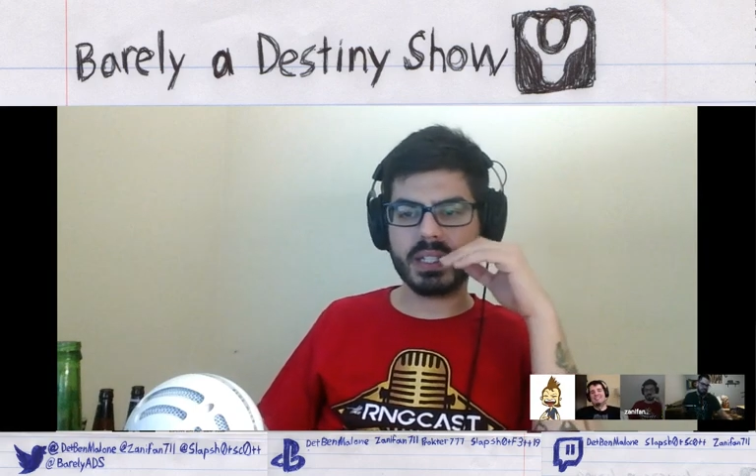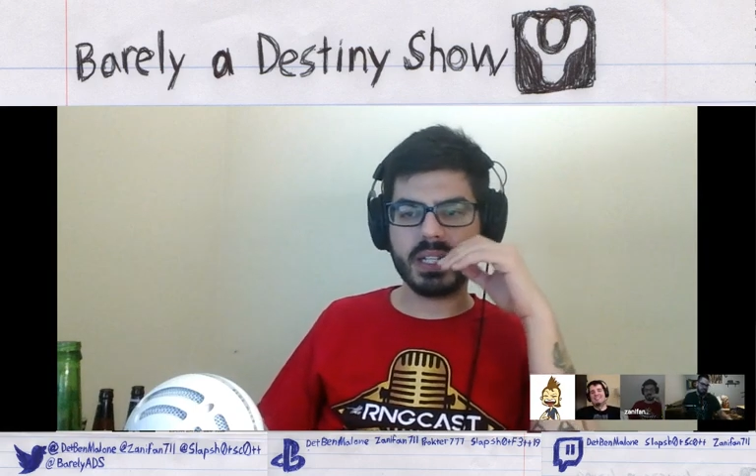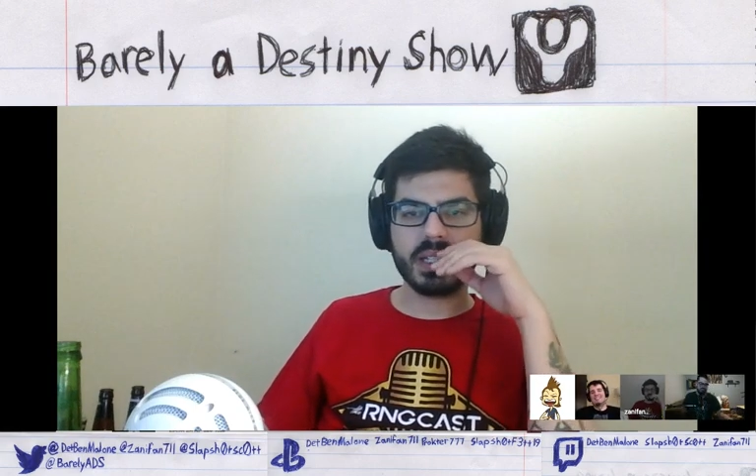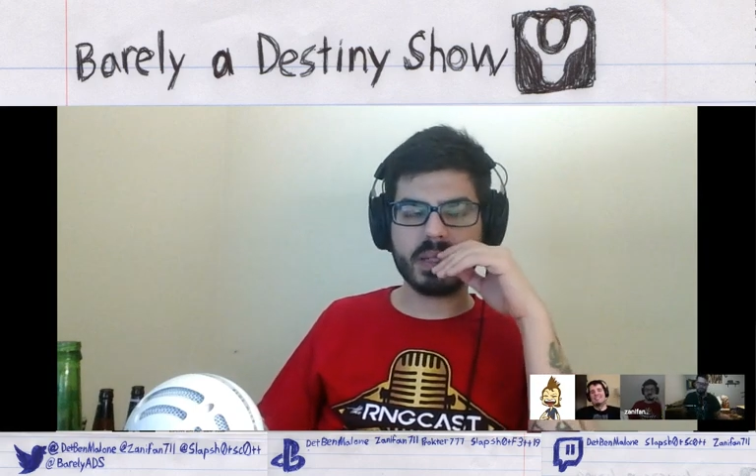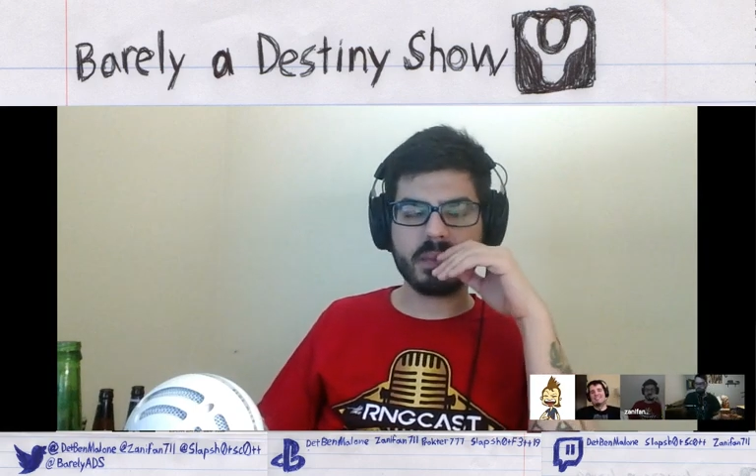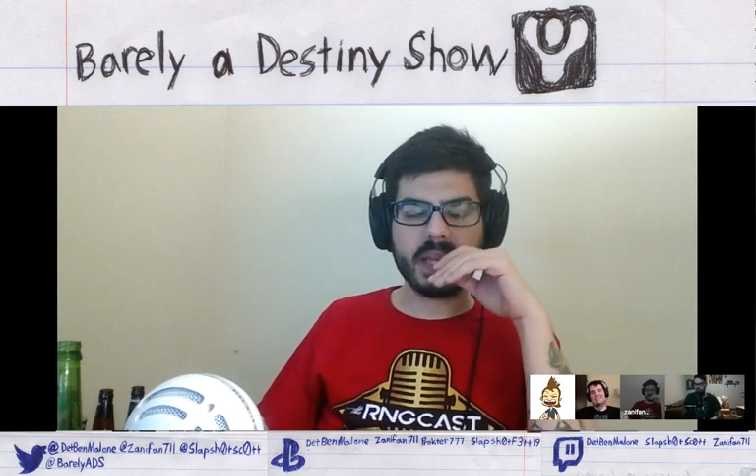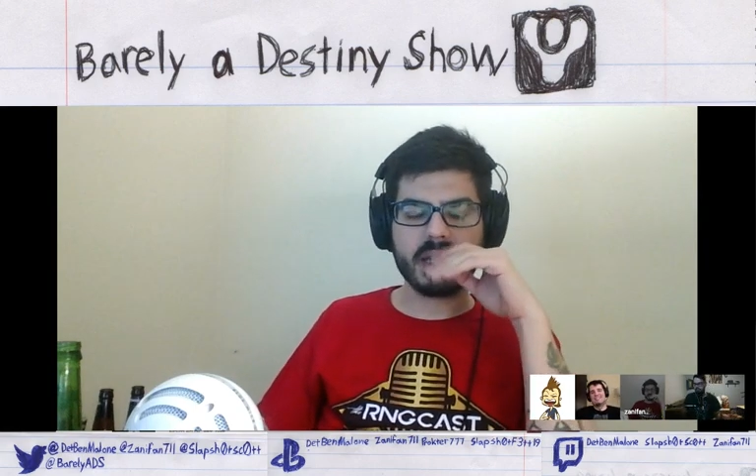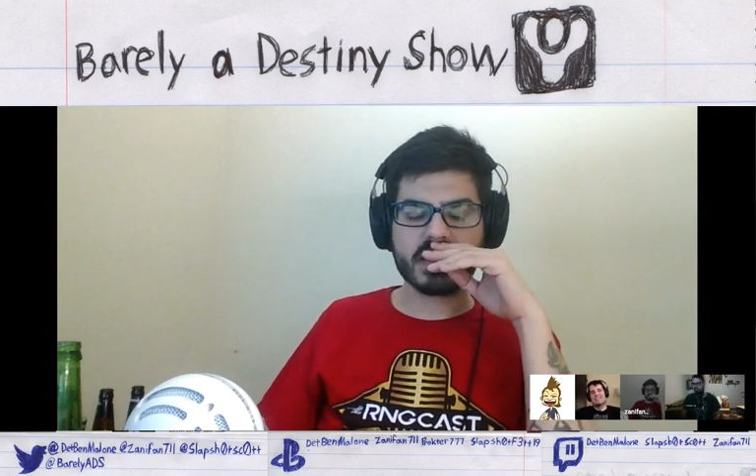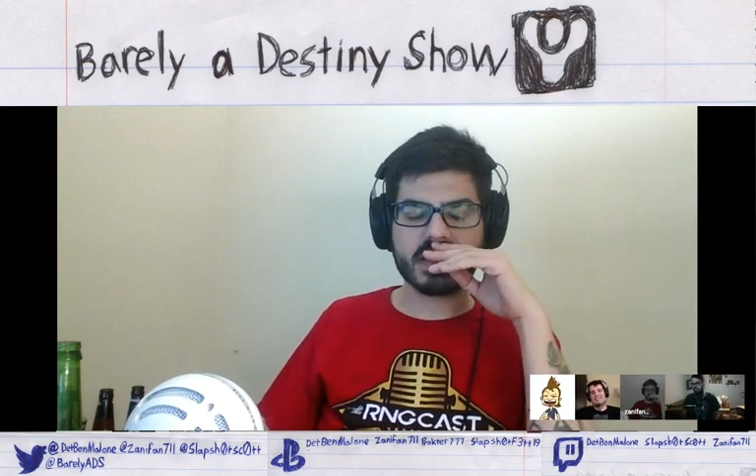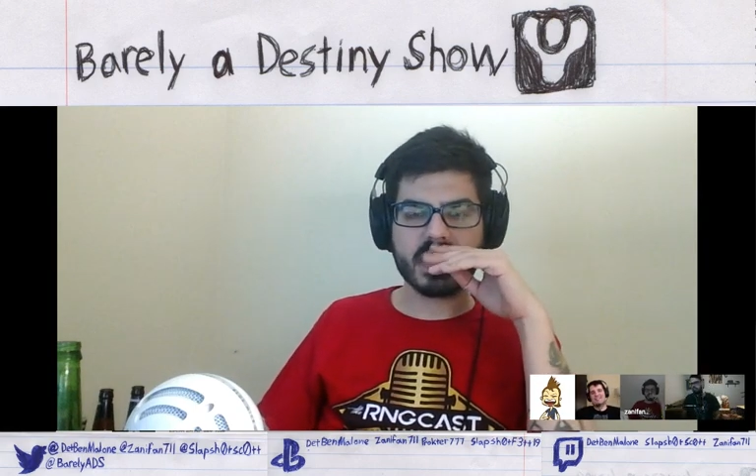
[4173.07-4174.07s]

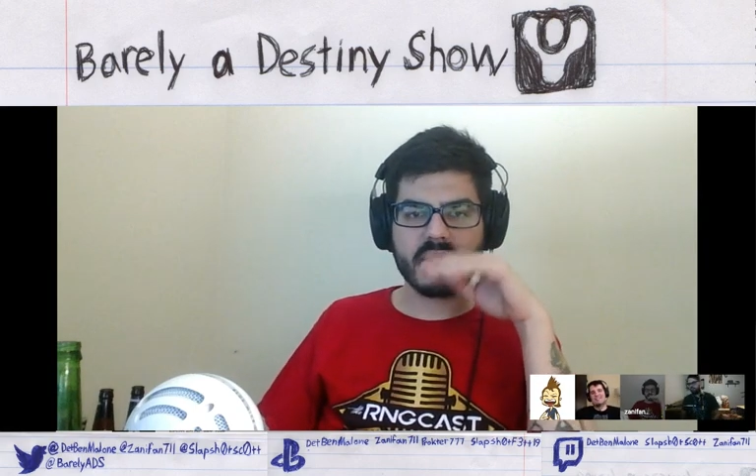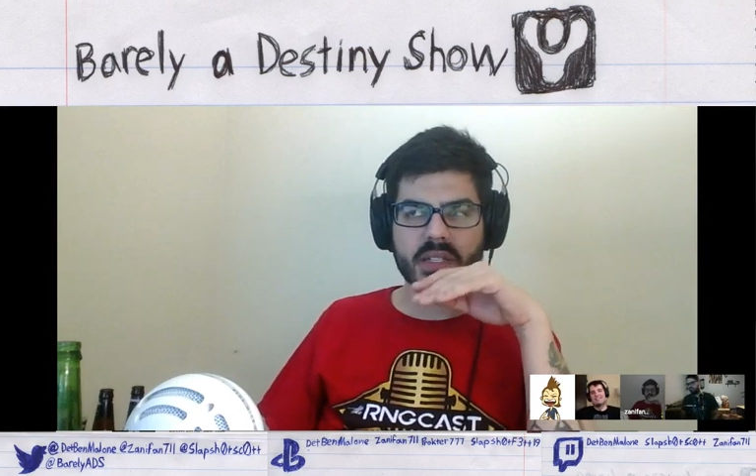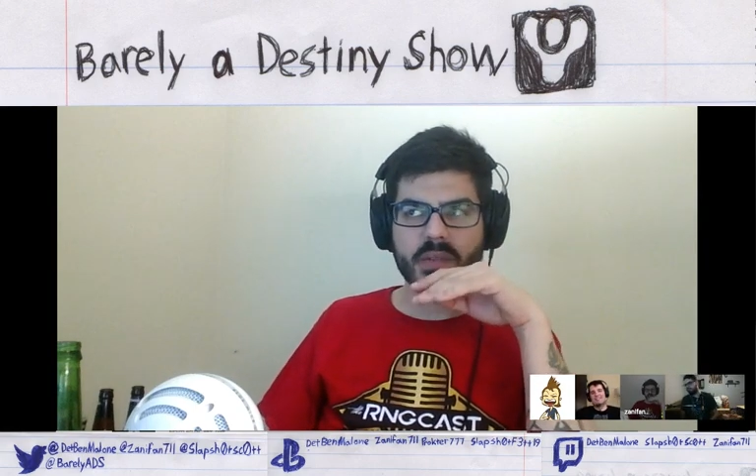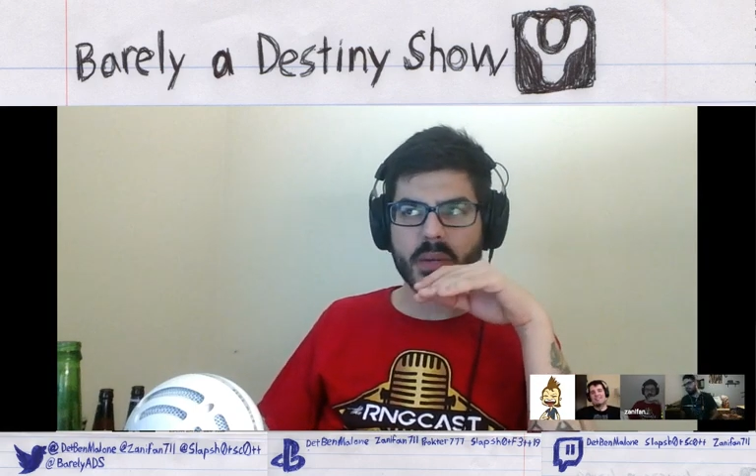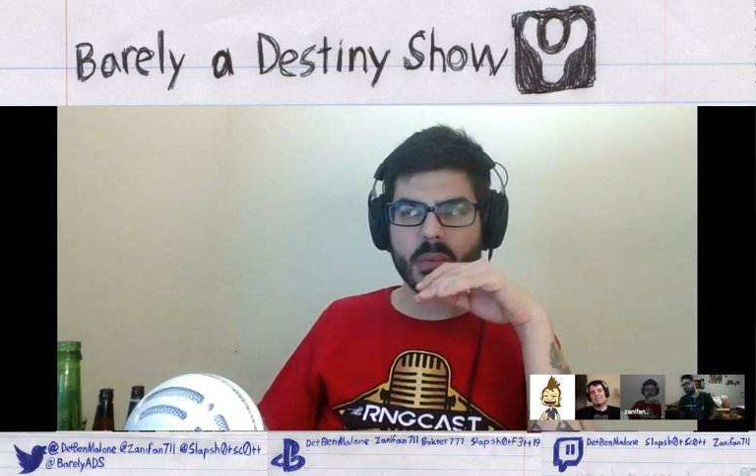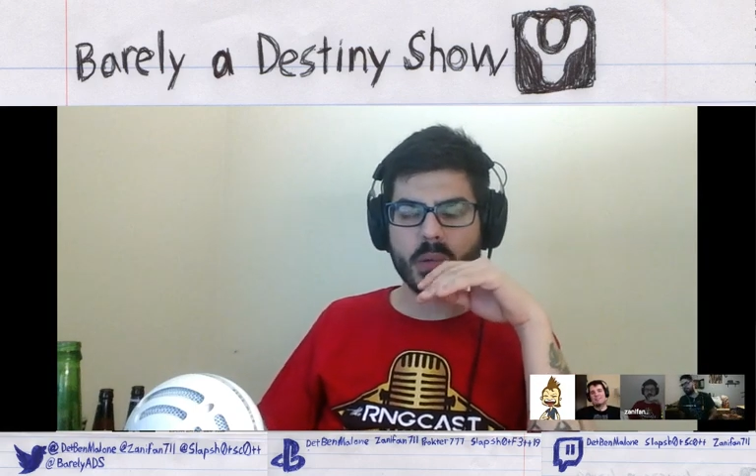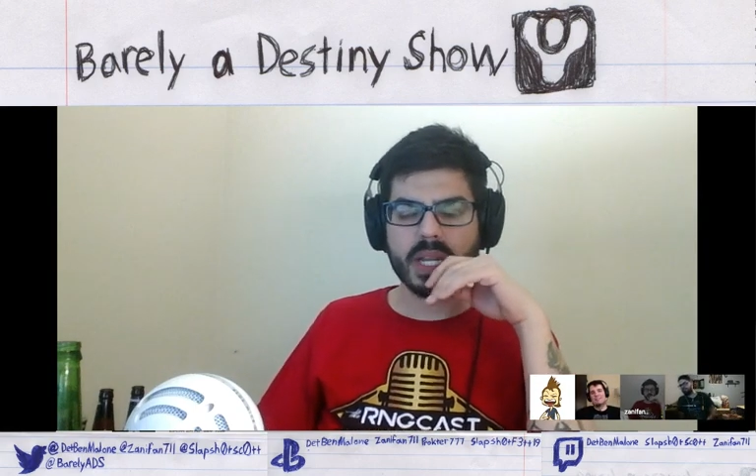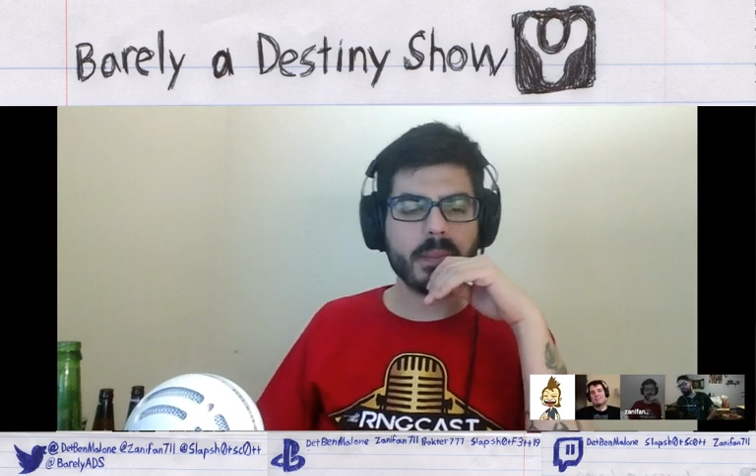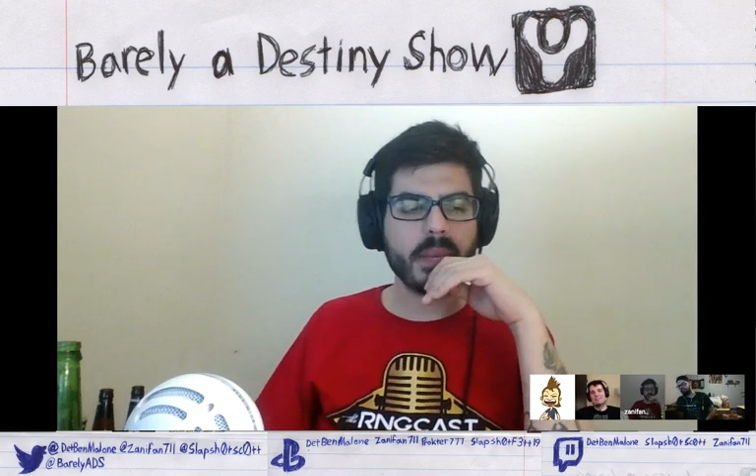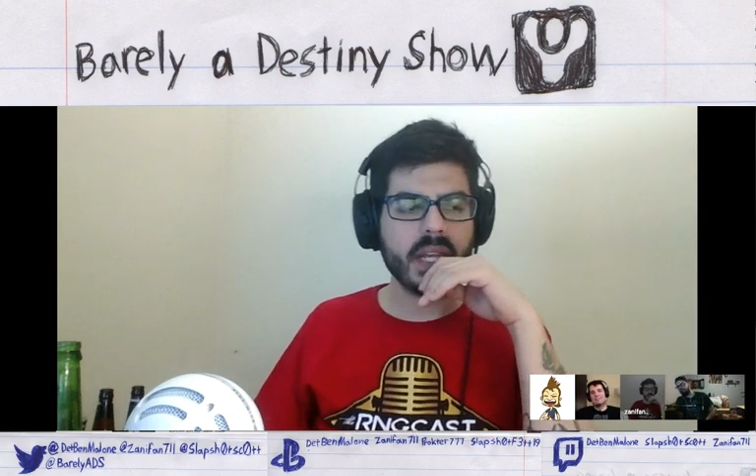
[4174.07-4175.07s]
the Red War
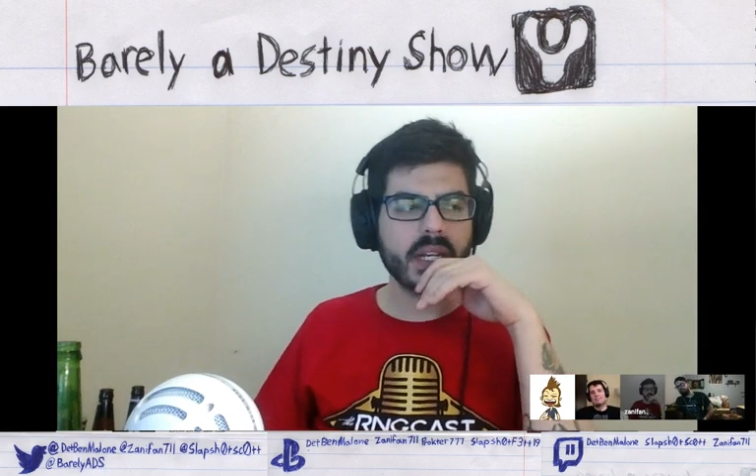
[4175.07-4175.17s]
campaign,